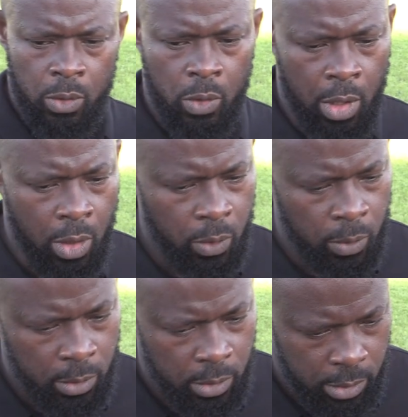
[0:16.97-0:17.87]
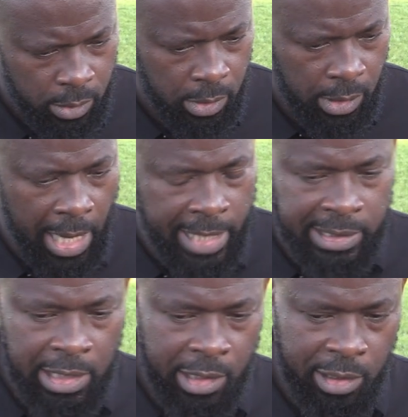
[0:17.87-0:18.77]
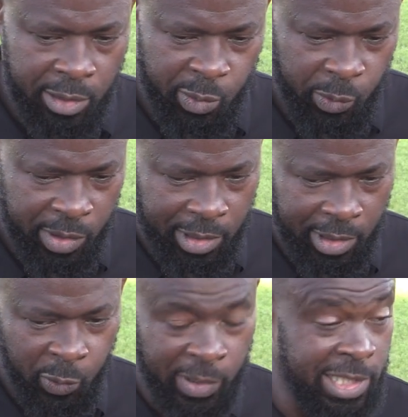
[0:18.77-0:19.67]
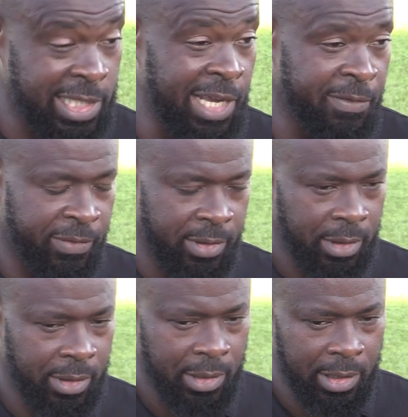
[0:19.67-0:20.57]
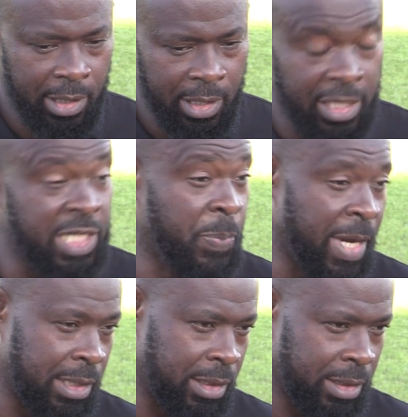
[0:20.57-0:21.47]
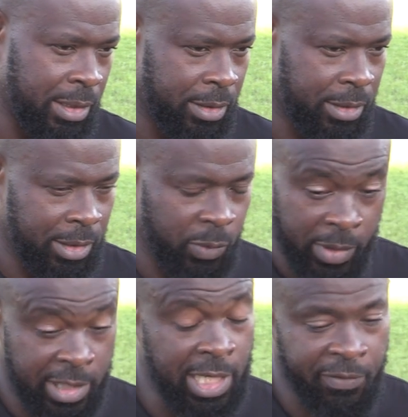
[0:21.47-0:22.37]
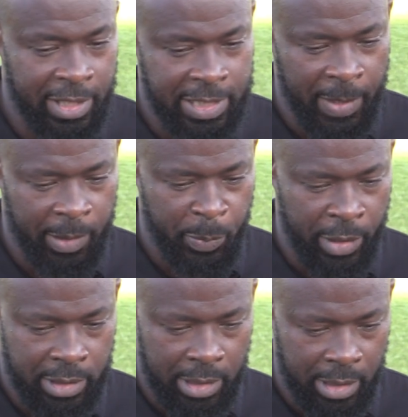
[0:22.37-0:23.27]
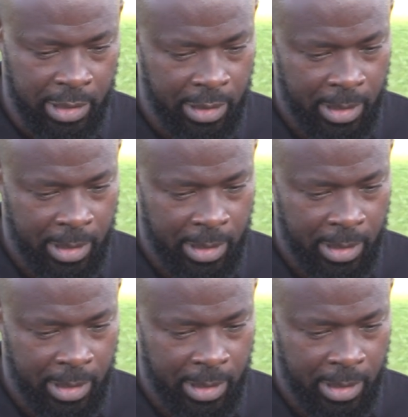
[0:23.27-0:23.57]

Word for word: You know, I think we deserve respect. We deserve respect, but the